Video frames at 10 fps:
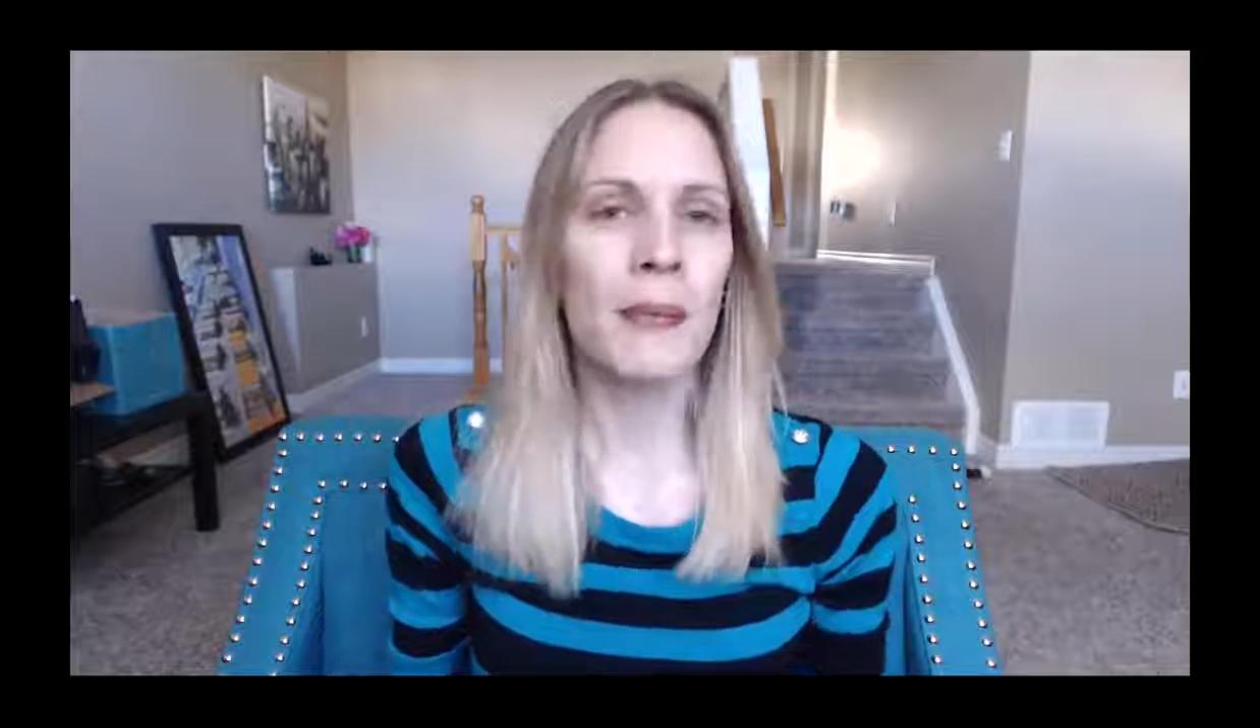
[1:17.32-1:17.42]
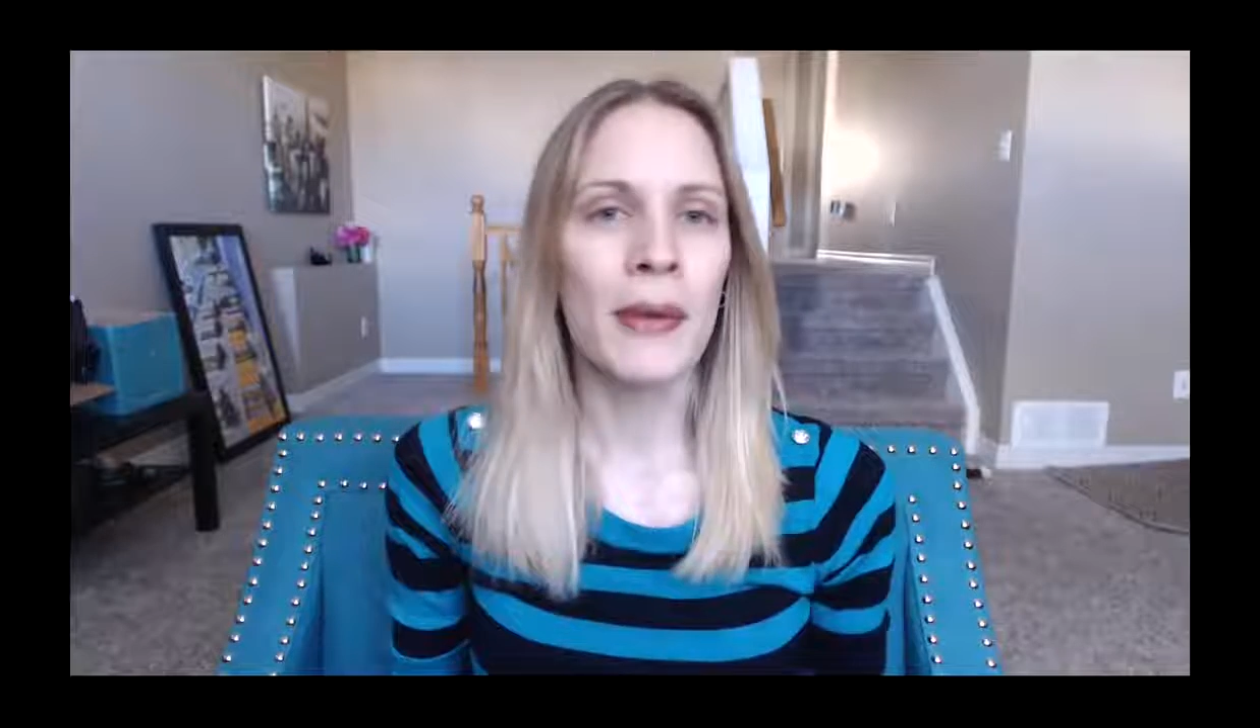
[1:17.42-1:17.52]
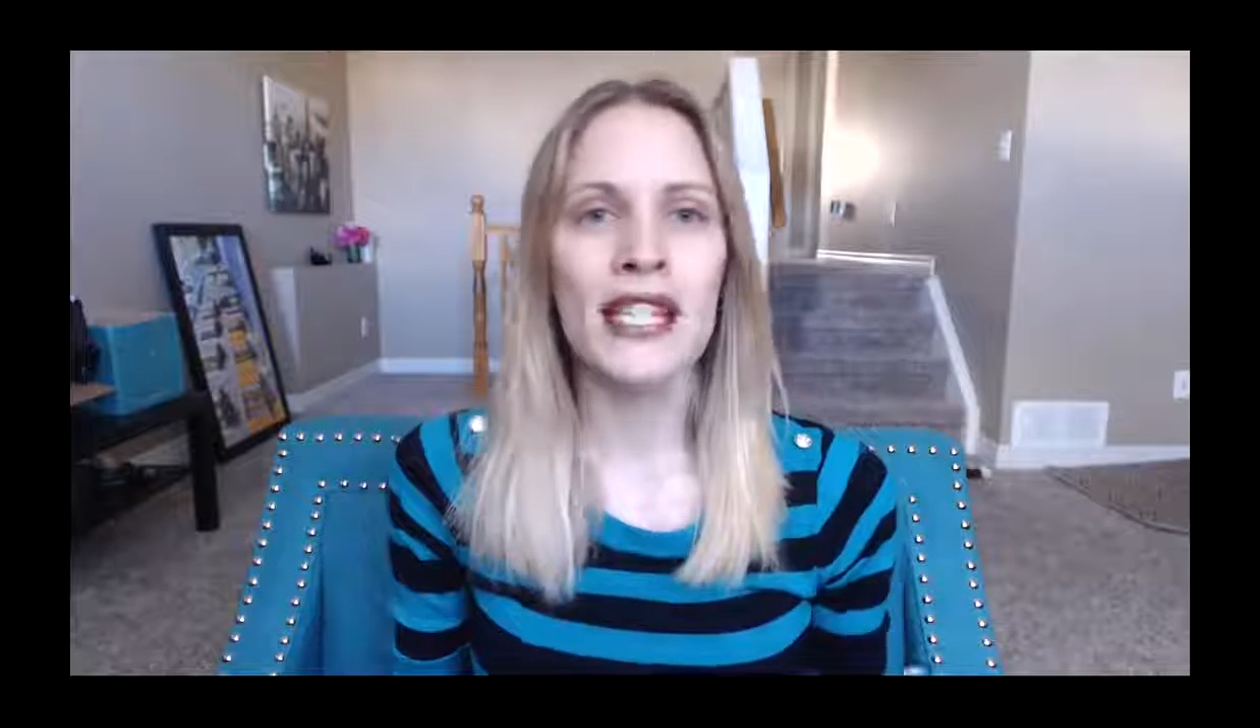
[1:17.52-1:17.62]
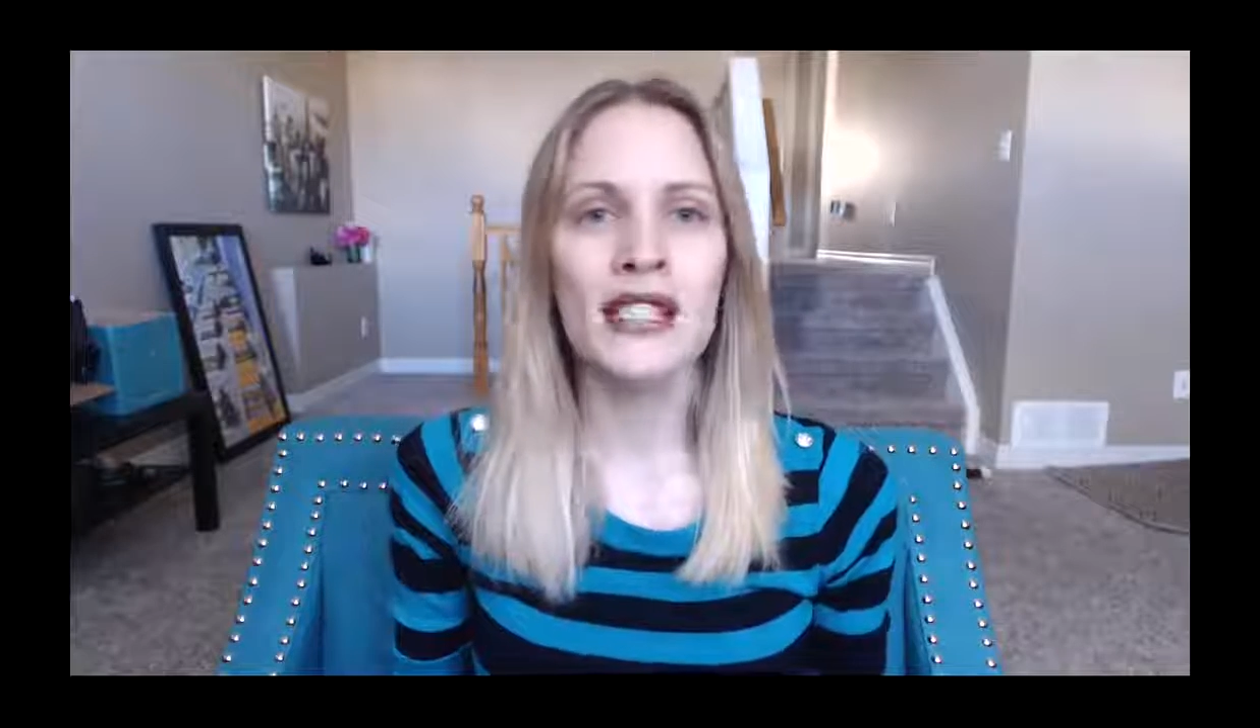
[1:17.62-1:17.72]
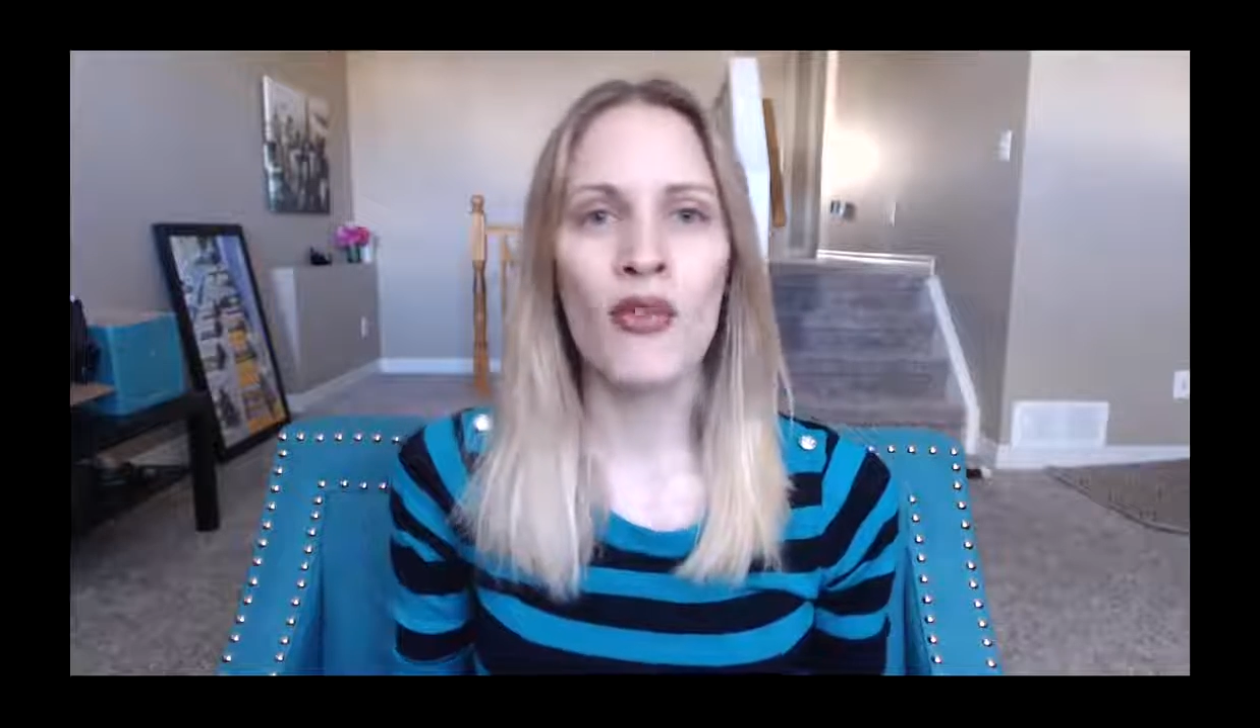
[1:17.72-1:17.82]

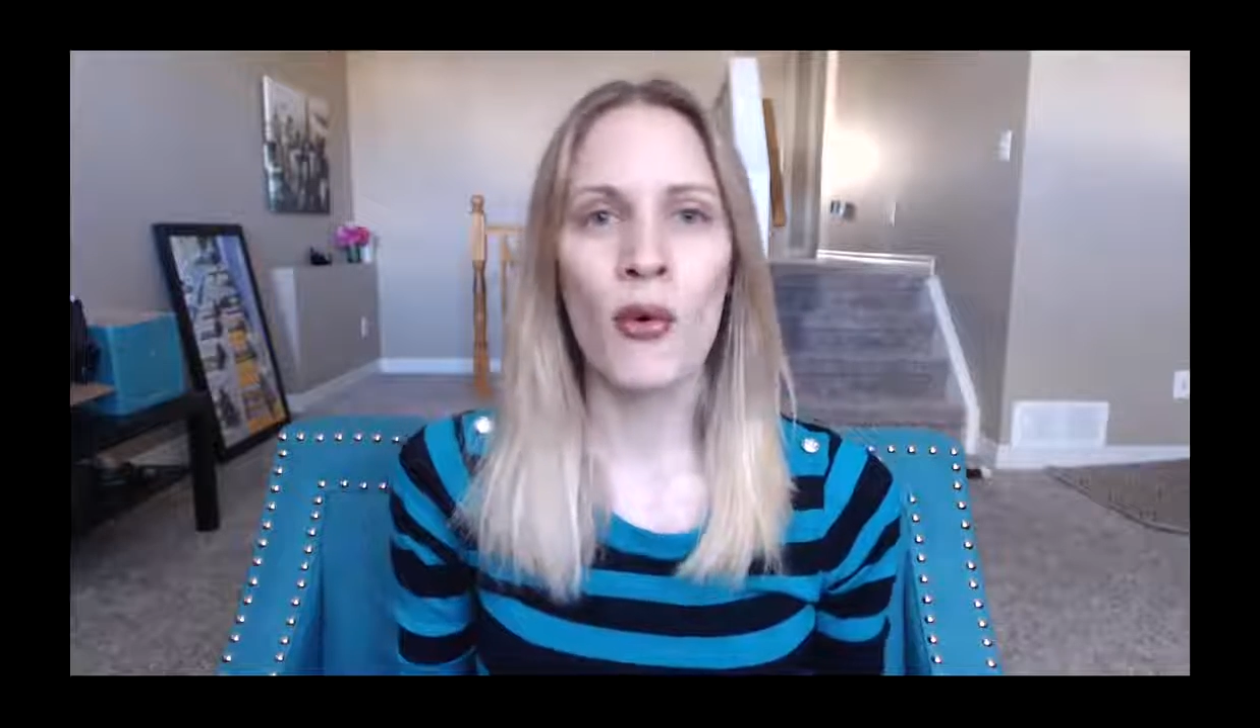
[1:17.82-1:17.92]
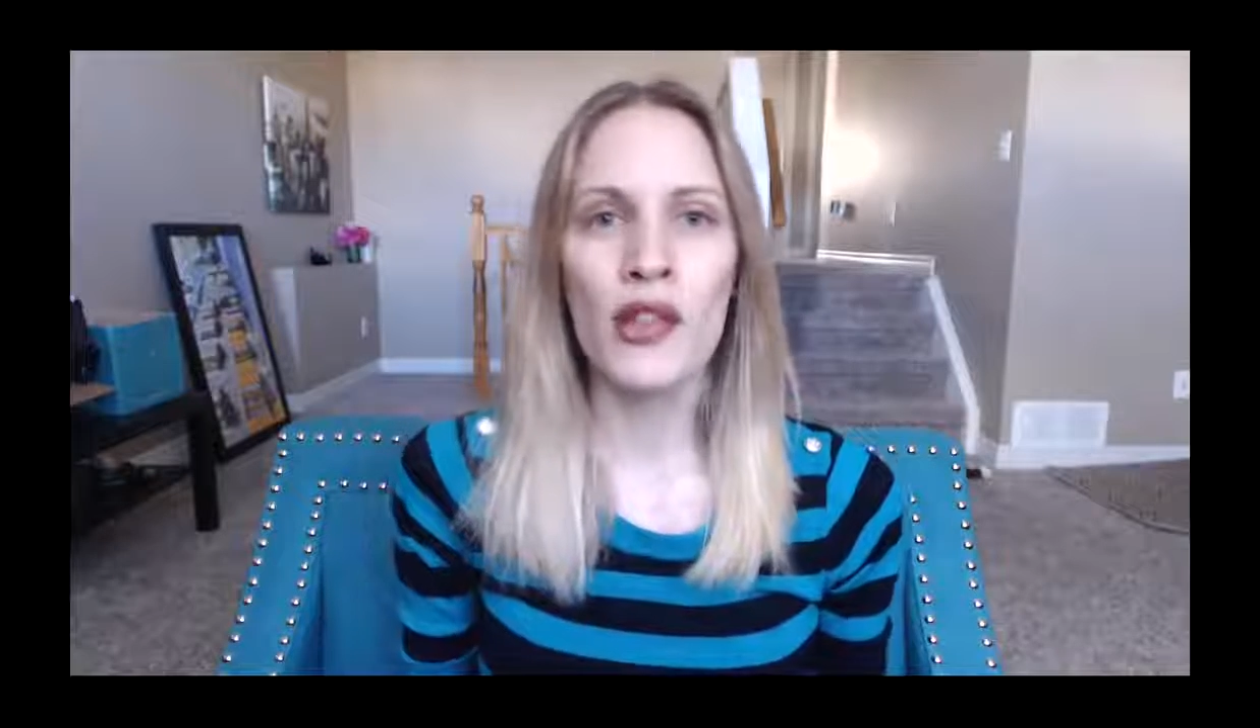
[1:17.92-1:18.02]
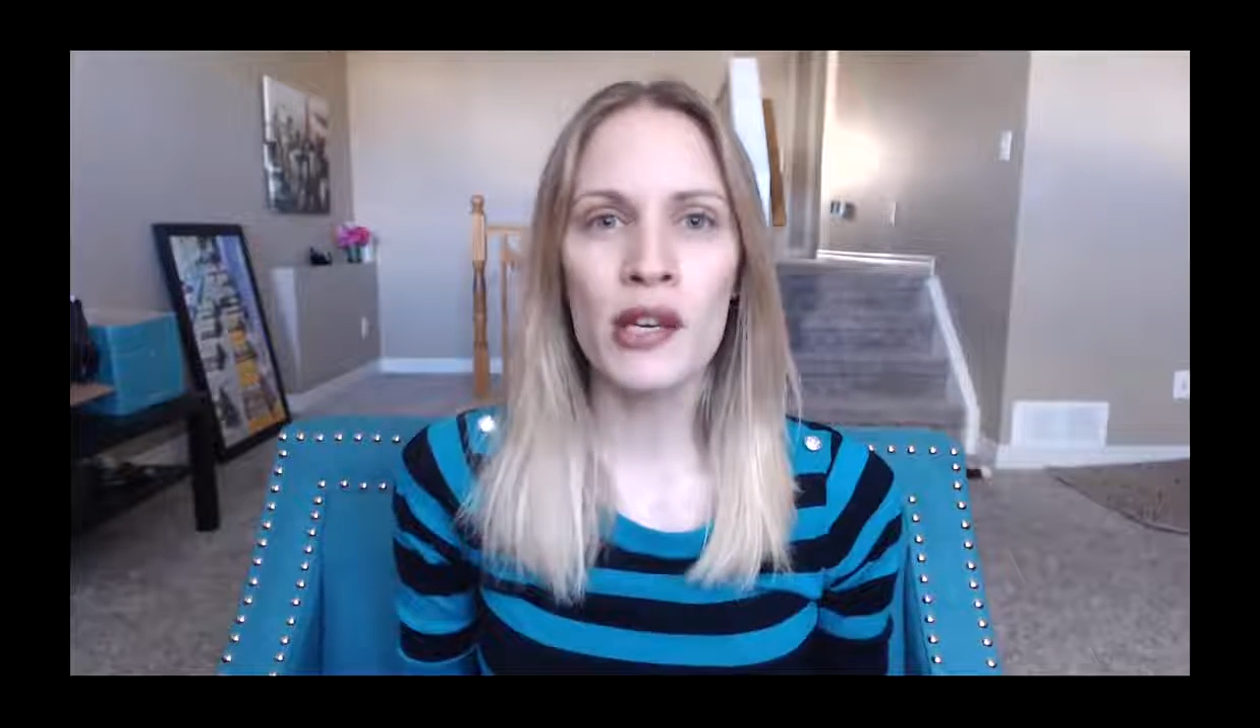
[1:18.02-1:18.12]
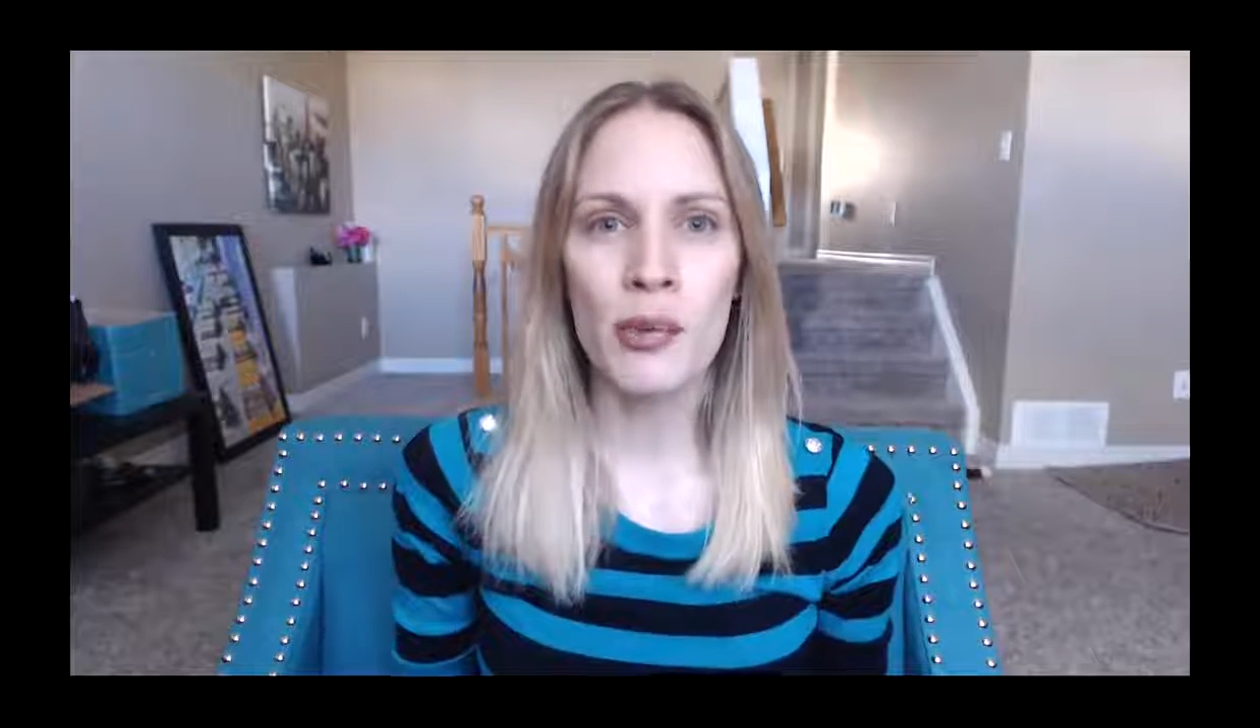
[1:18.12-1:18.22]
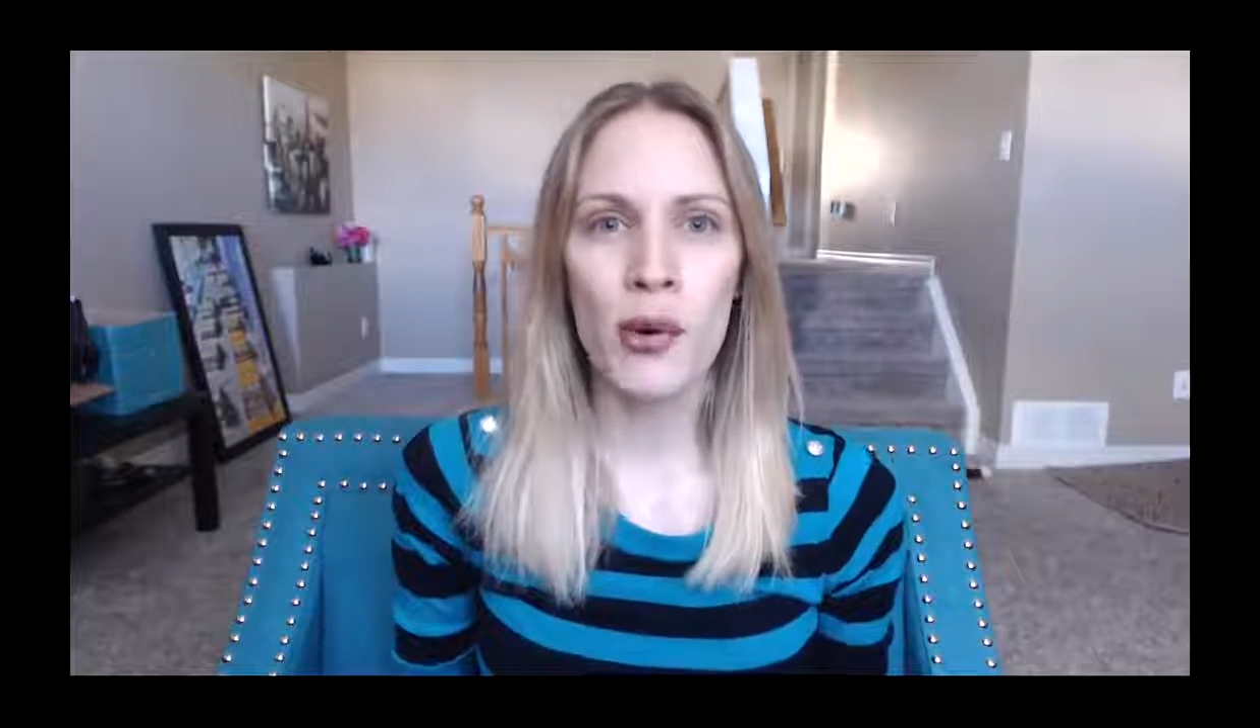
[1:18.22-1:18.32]
because for the